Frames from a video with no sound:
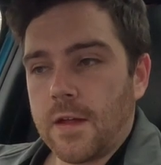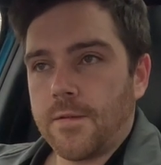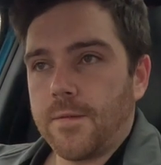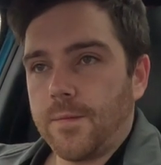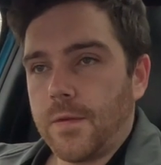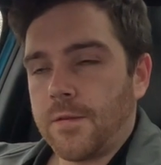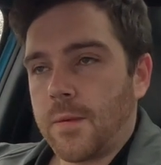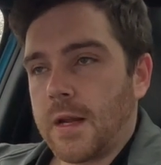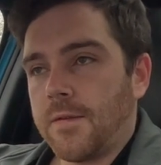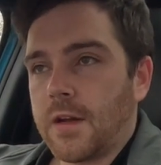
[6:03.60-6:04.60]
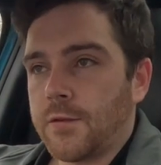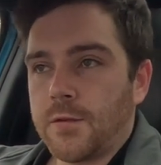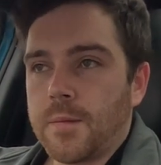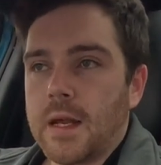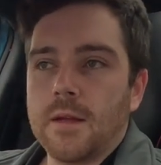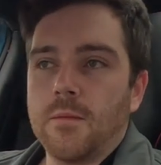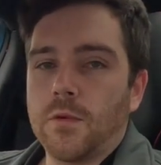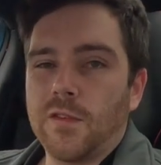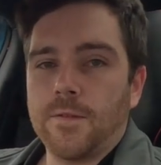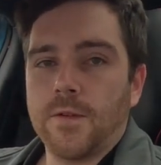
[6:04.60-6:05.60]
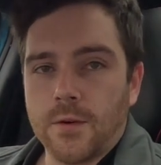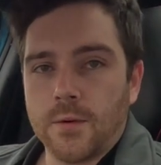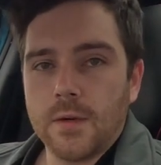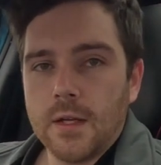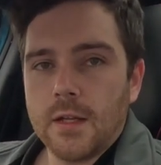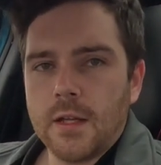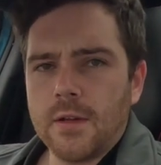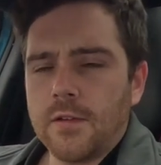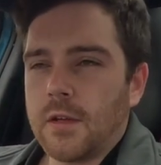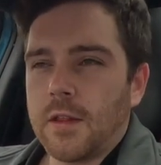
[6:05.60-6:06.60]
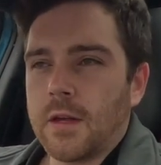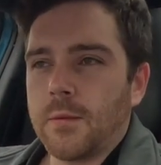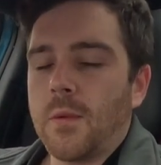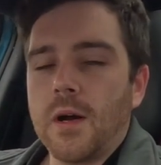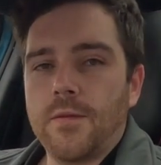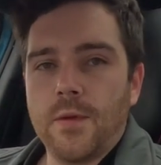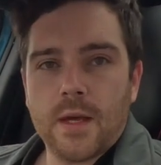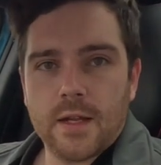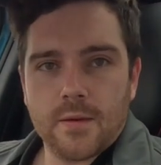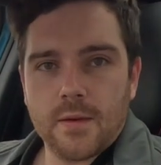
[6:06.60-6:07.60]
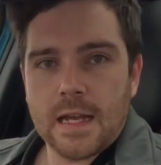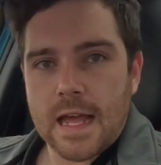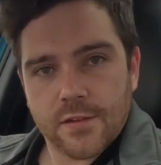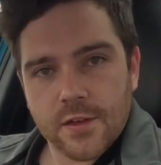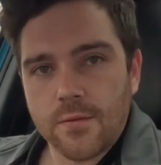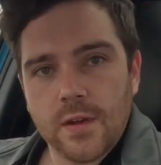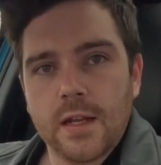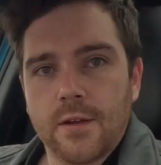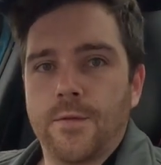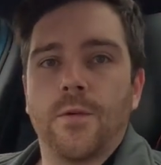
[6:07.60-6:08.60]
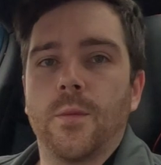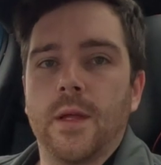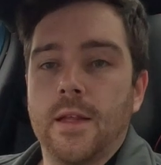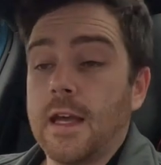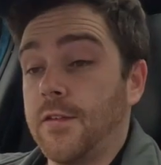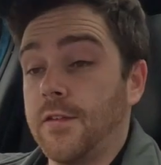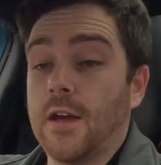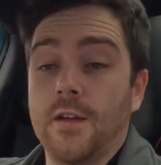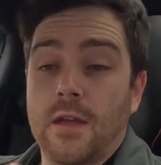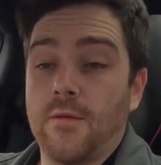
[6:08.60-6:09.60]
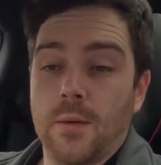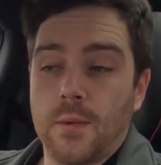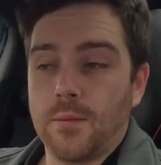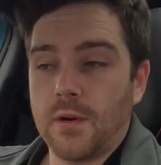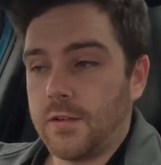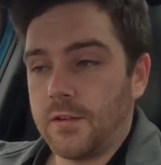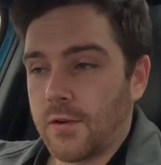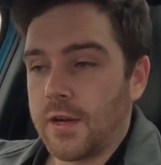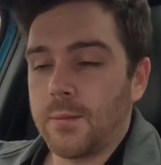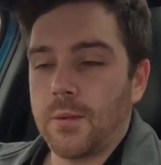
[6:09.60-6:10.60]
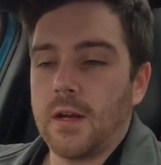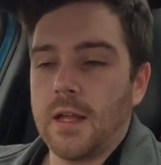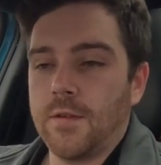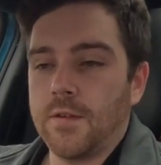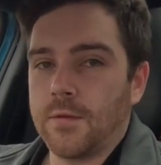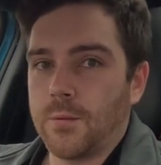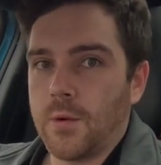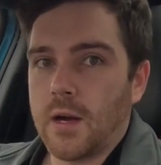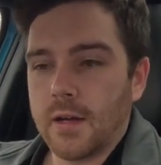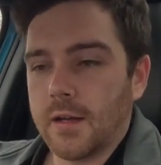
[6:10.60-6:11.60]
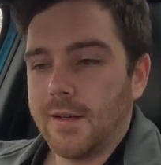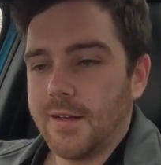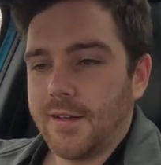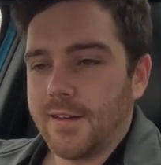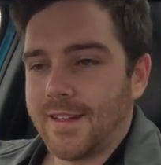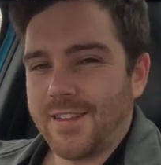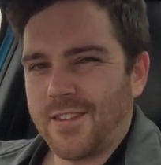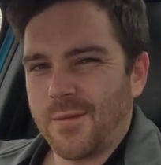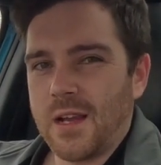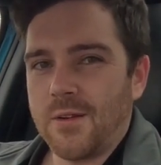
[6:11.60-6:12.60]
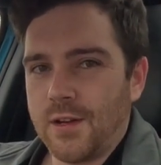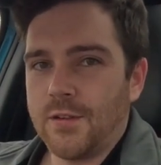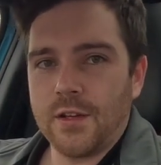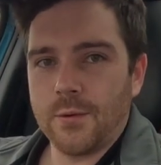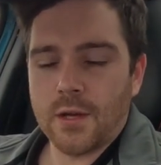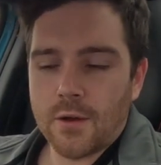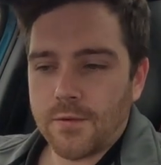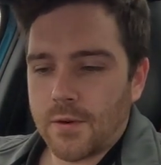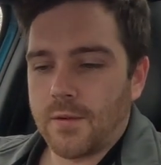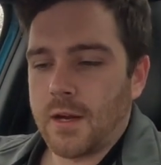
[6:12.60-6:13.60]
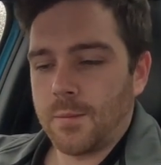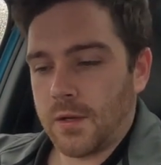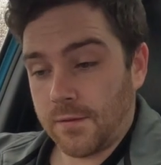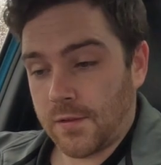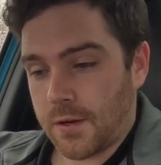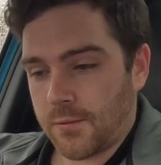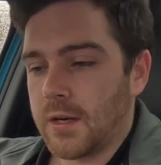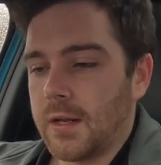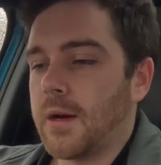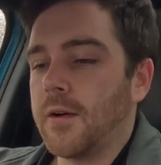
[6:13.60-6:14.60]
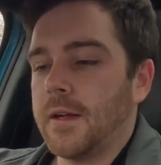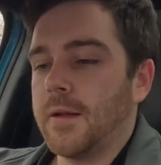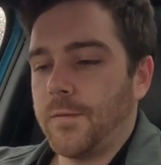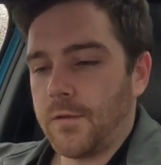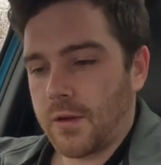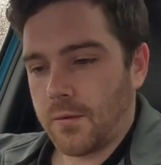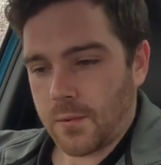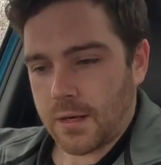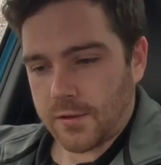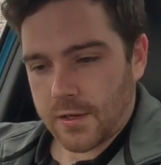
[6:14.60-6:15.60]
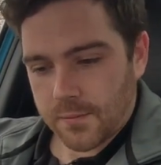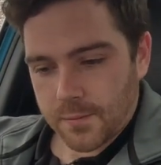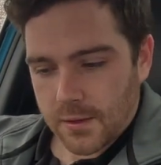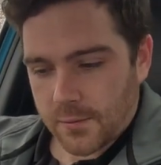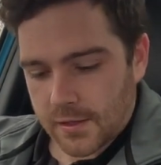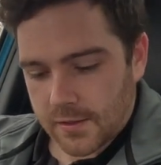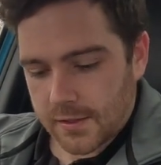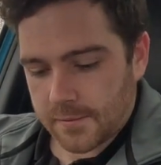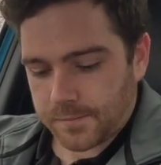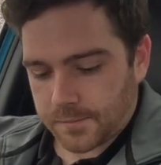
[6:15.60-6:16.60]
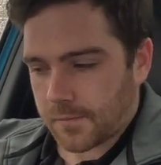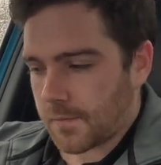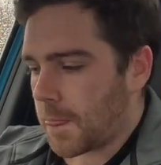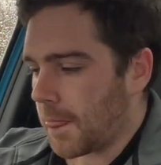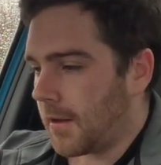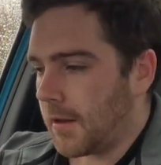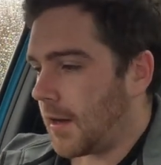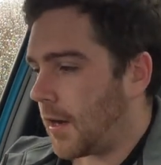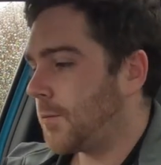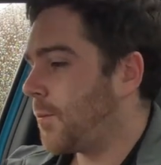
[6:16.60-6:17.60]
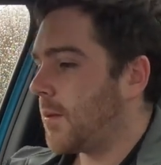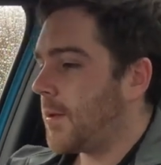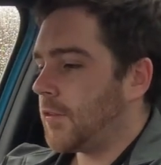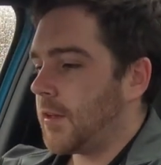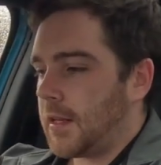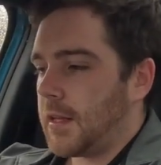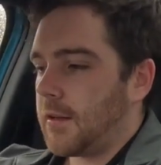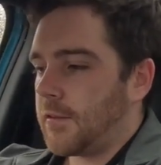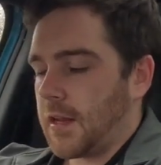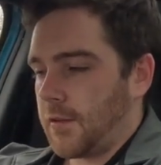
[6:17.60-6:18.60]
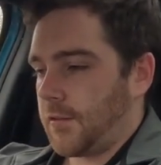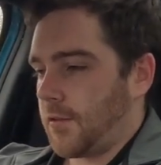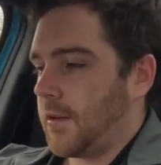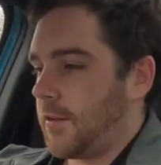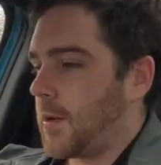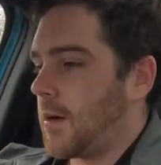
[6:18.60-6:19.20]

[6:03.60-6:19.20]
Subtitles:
the manufacturer's made it more difficult, you instantly think, well, why have you made it less convenient for me? Yes, it's nice having a big pretty screen, but if it doesn't work, that's the main reason you would go for it, right? But they've done it really well here, so well done, BYD. I should probably mention the second screen as